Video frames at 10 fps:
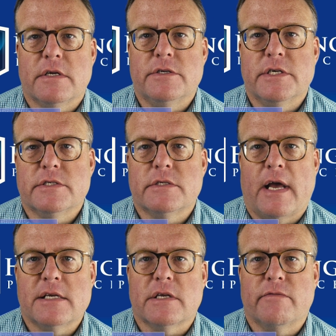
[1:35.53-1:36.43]
that are just
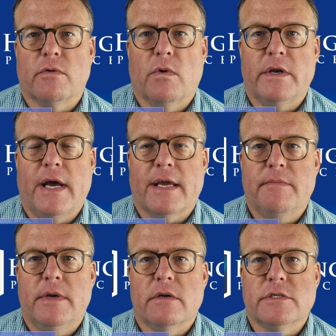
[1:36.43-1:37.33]
asking for one
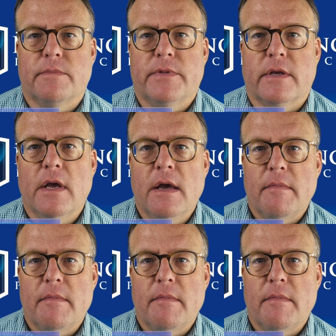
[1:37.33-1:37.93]
document or something,